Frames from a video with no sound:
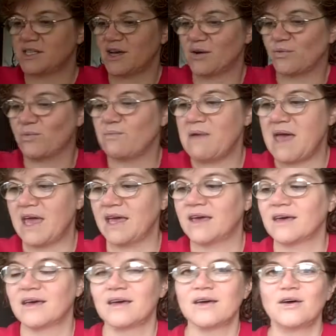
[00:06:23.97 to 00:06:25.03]
that
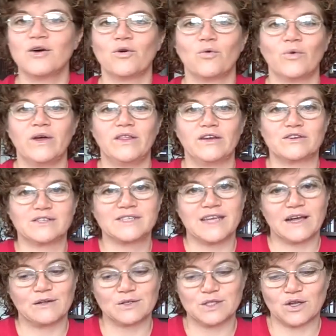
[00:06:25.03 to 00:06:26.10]
make when there's
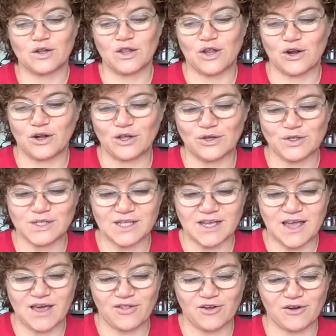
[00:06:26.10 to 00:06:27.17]
sounds that are close
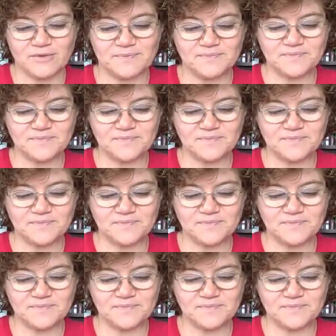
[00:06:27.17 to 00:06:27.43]
together.